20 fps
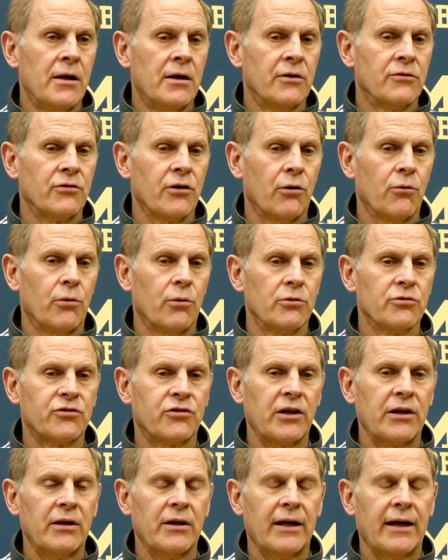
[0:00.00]
So we'll
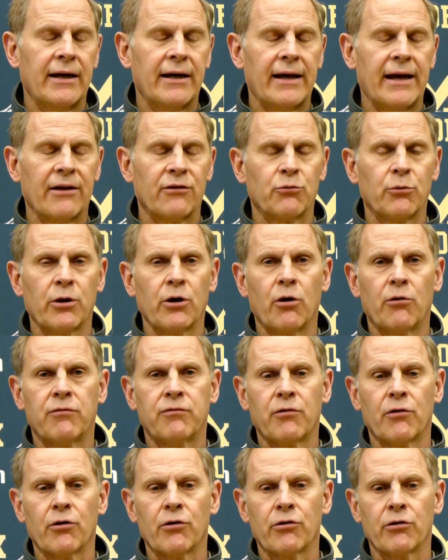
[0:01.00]
see as we go
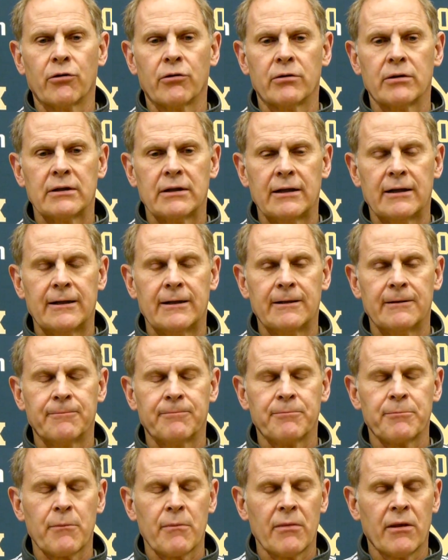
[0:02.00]
further.
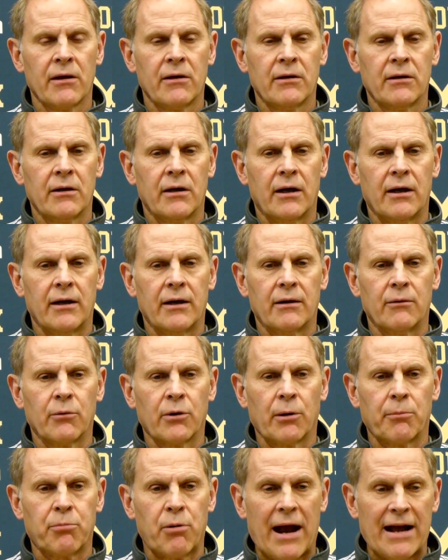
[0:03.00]
We're
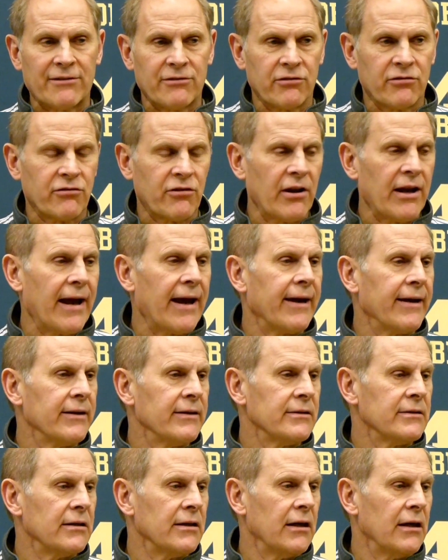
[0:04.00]
going to practice today.
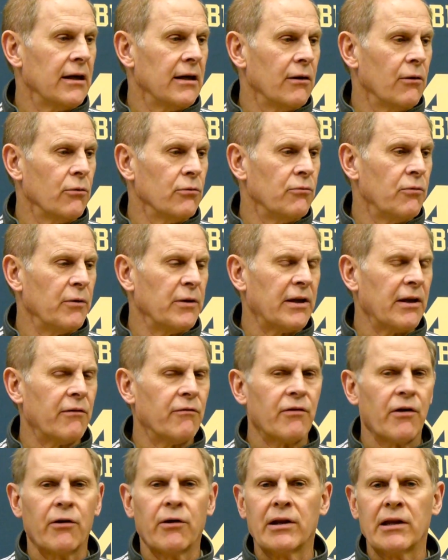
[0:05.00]
We did
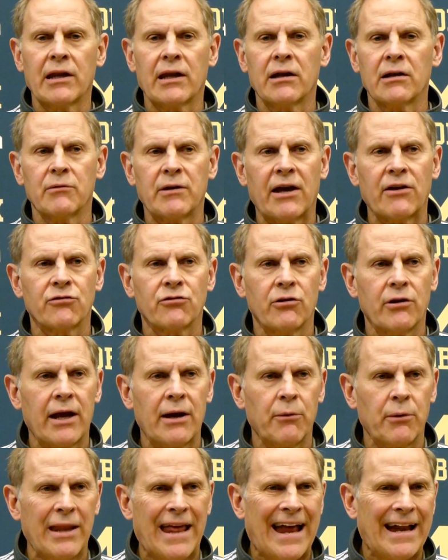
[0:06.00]
very little yesterday
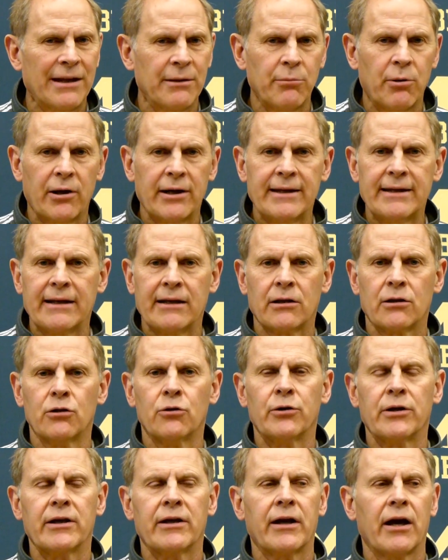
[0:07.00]
with anybody,
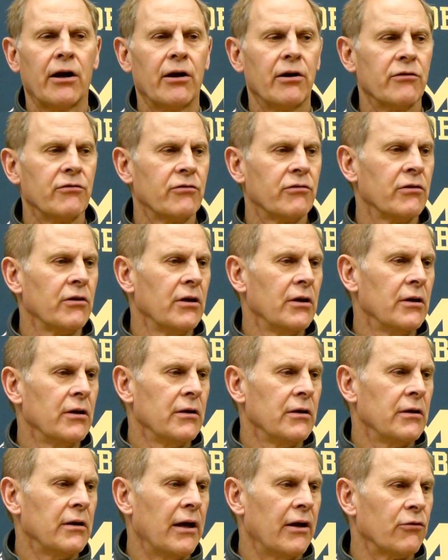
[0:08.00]
including Karras,
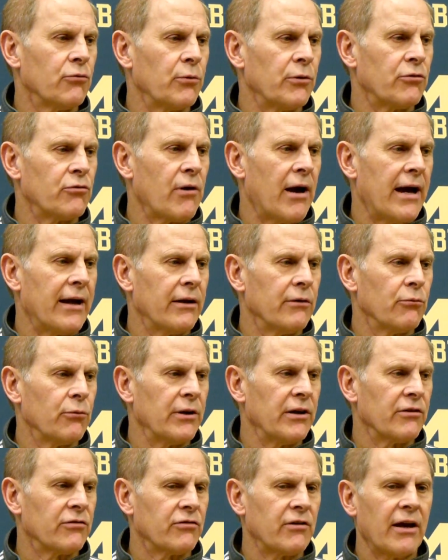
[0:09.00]
as we try to
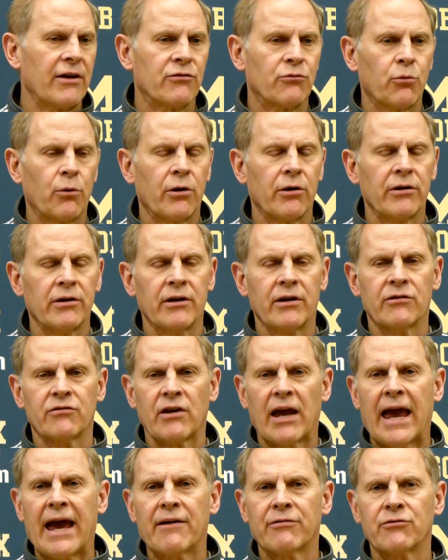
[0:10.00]
reassess where he is
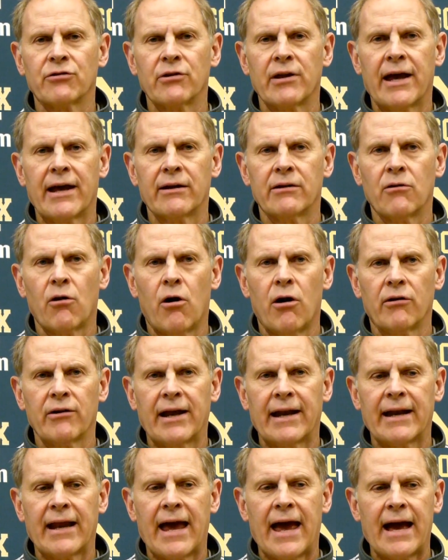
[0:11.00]
after that all
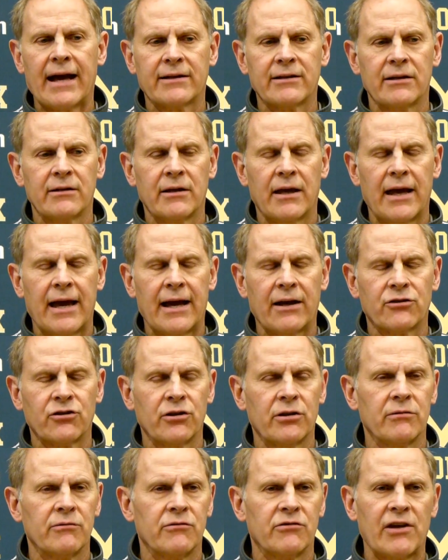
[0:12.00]
that active
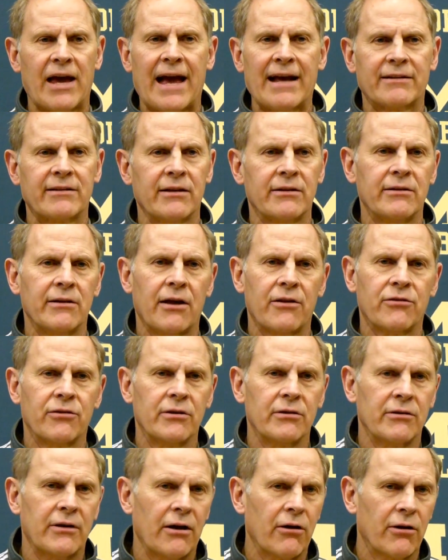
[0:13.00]
action. Zach did
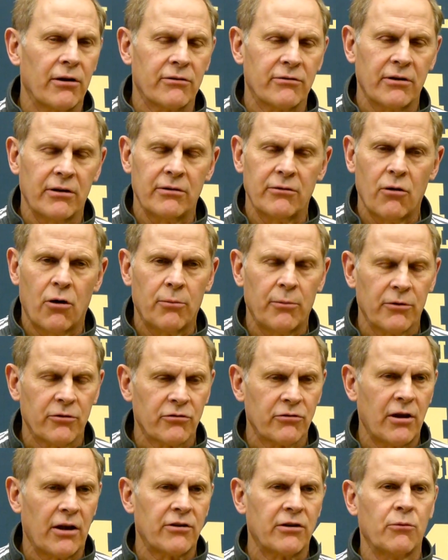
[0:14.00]
nothing. Derek did
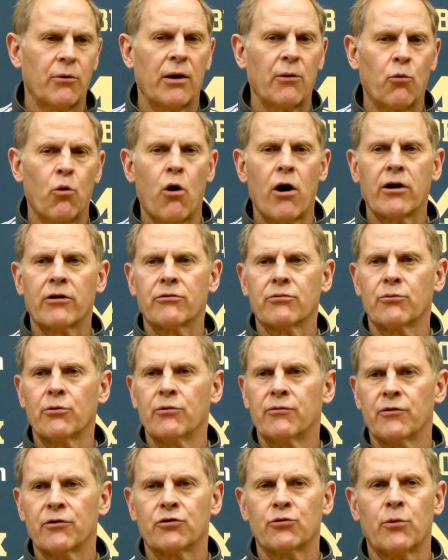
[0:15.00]
almost nothing. We walked
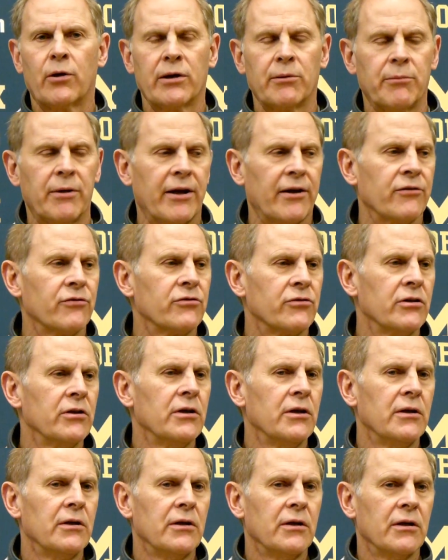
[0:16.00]
through for 20 minutes
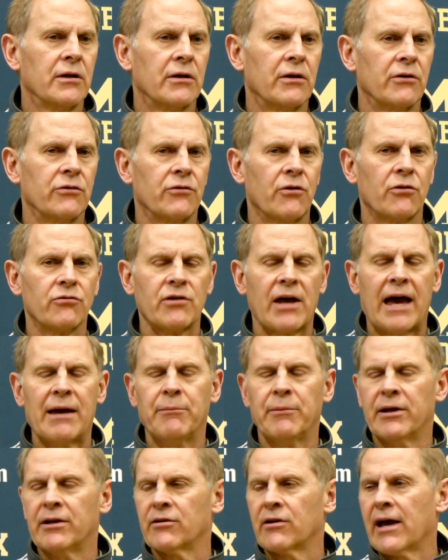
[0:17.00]
because those
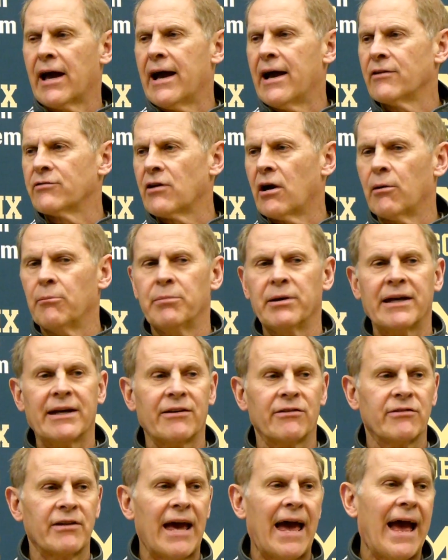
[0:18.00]
high-minute guys are being
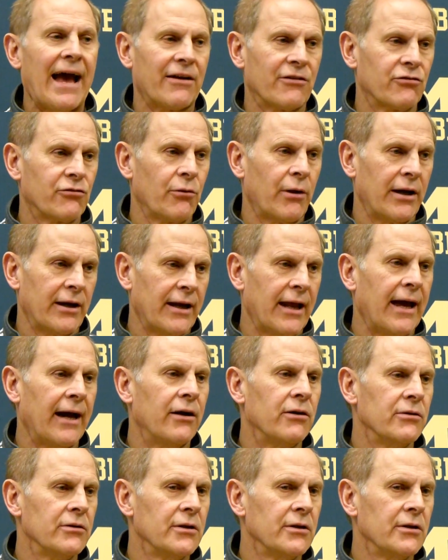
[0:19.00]
taxed right now,